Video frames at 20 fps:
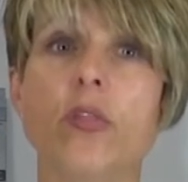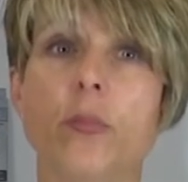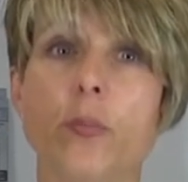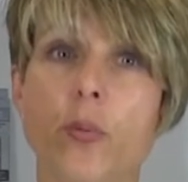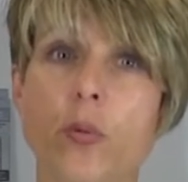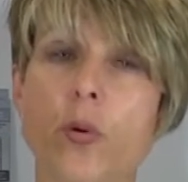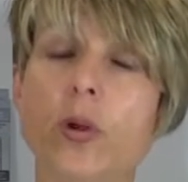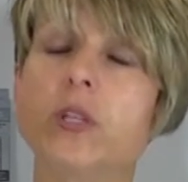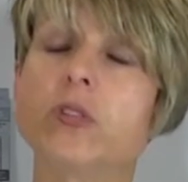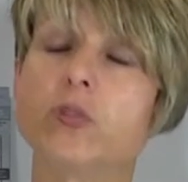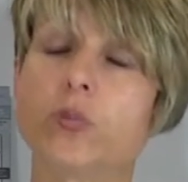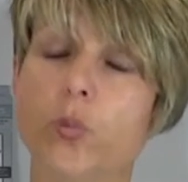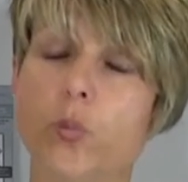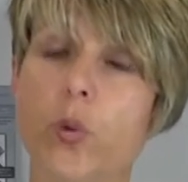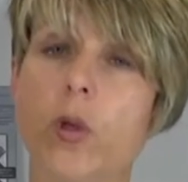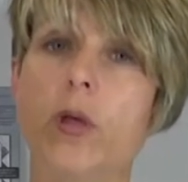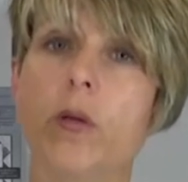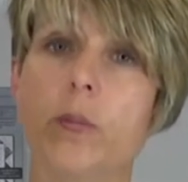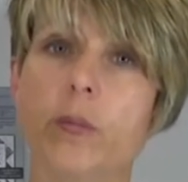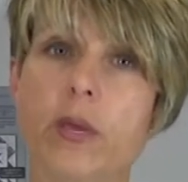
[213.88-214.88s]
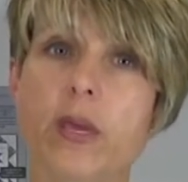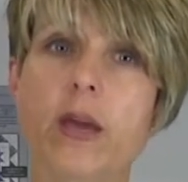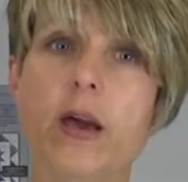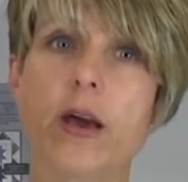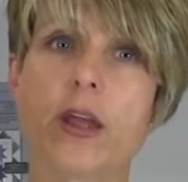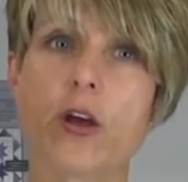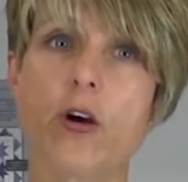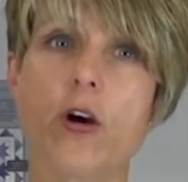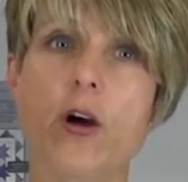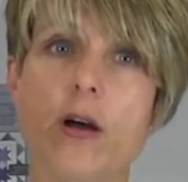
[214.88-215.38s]
the points will be
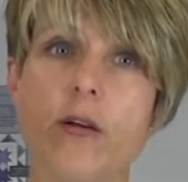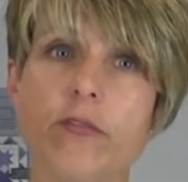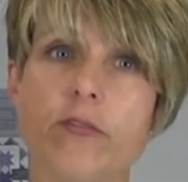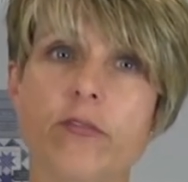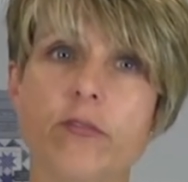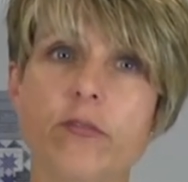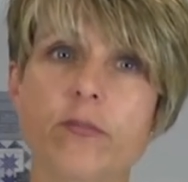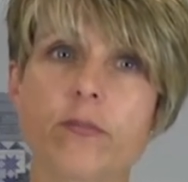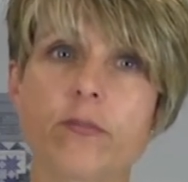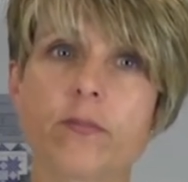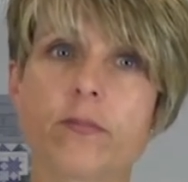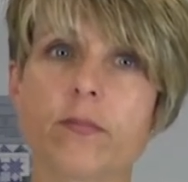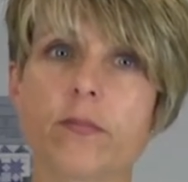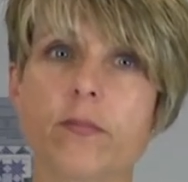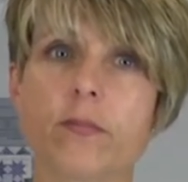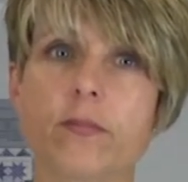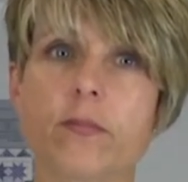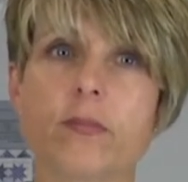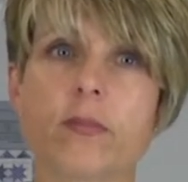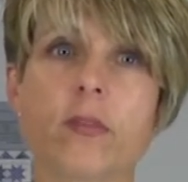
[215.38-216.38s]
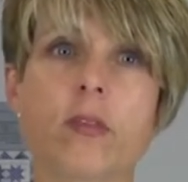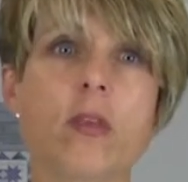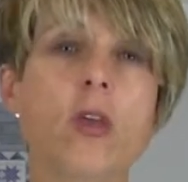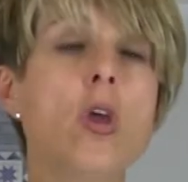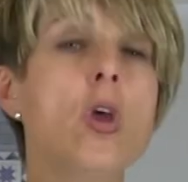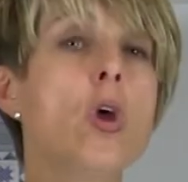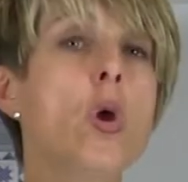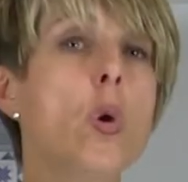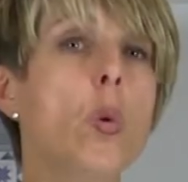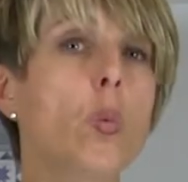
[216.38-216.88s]
cut off.
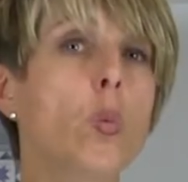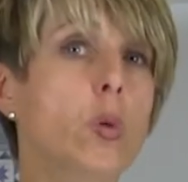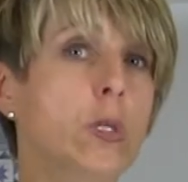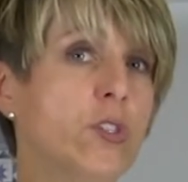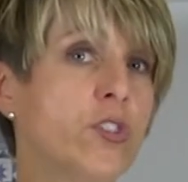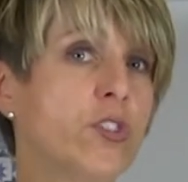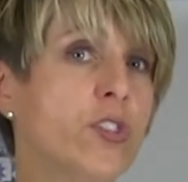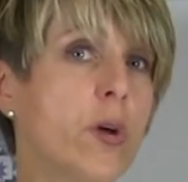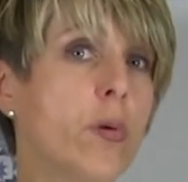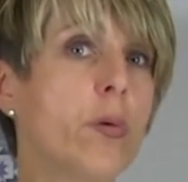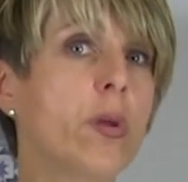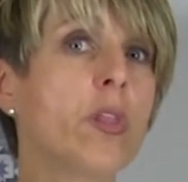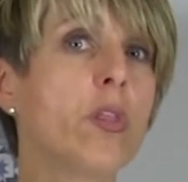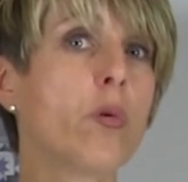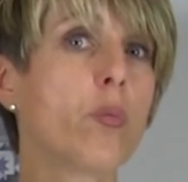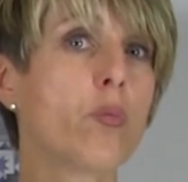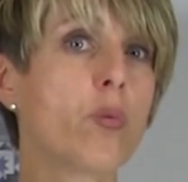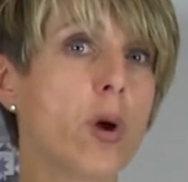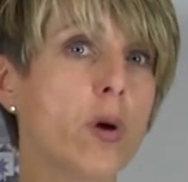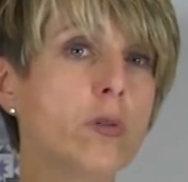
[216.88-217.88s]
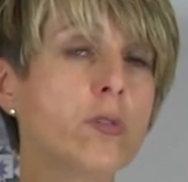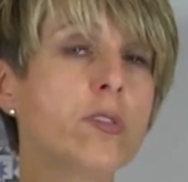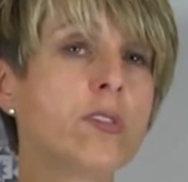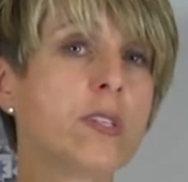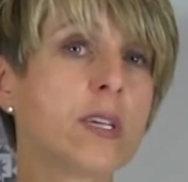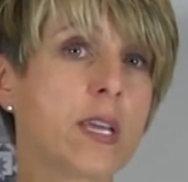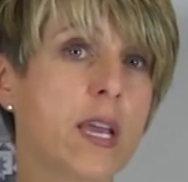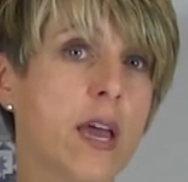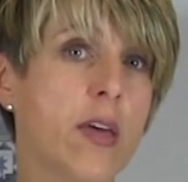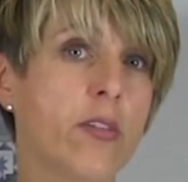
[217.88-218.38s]
When sewing the rows
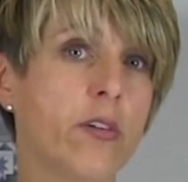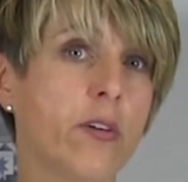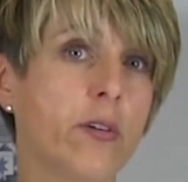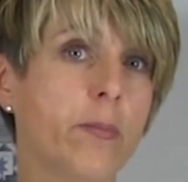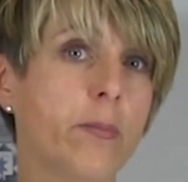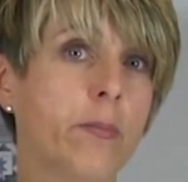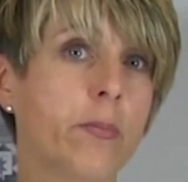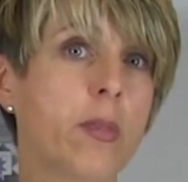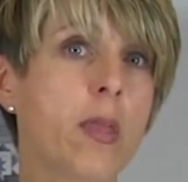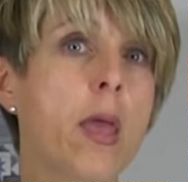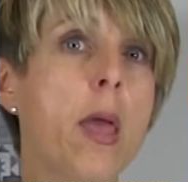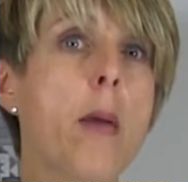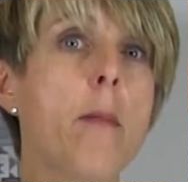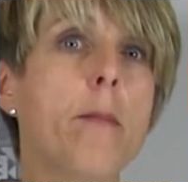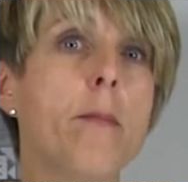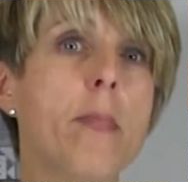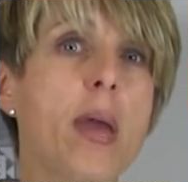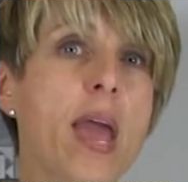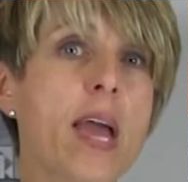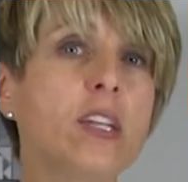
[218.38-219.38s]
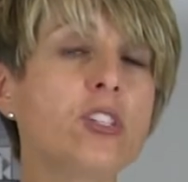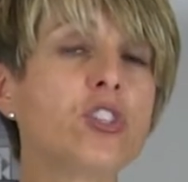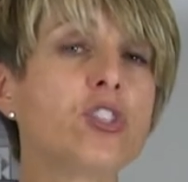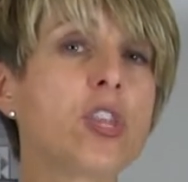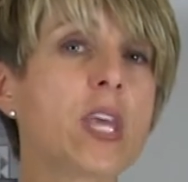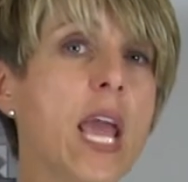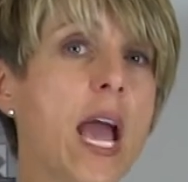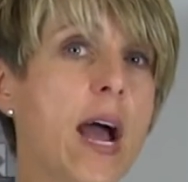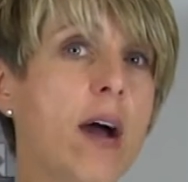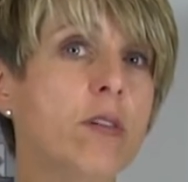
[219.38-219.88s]
together, match
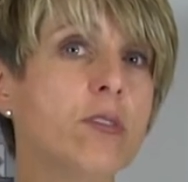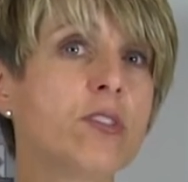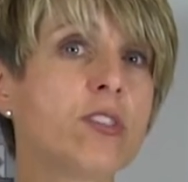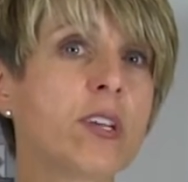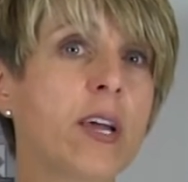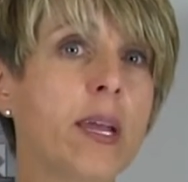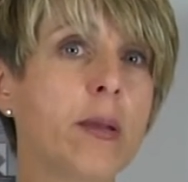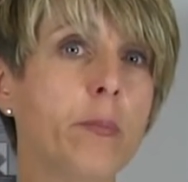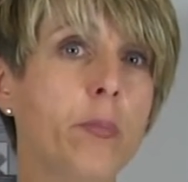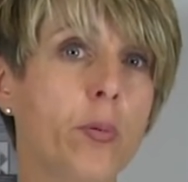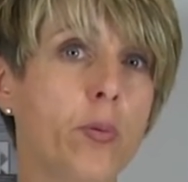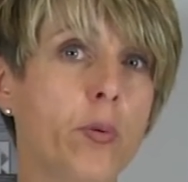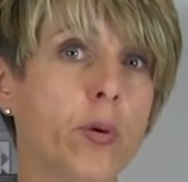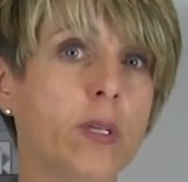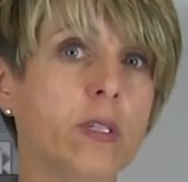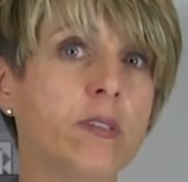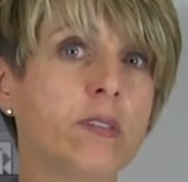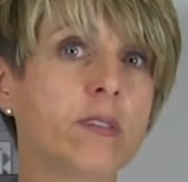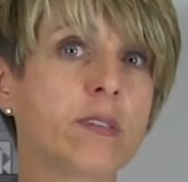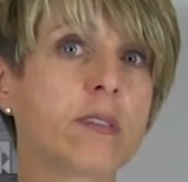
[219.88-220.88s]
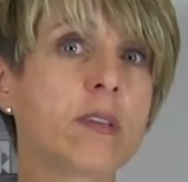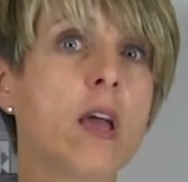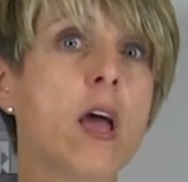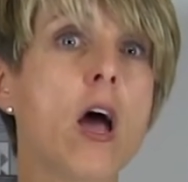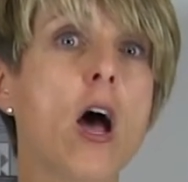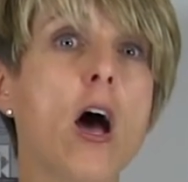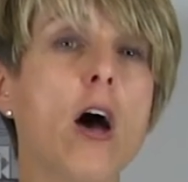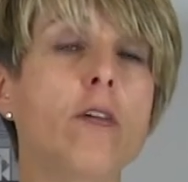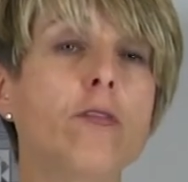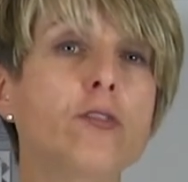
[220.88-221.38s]
the outside points
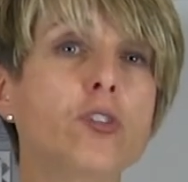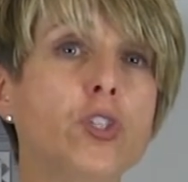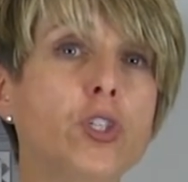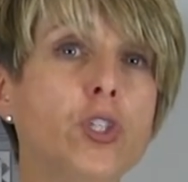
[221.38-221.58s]
of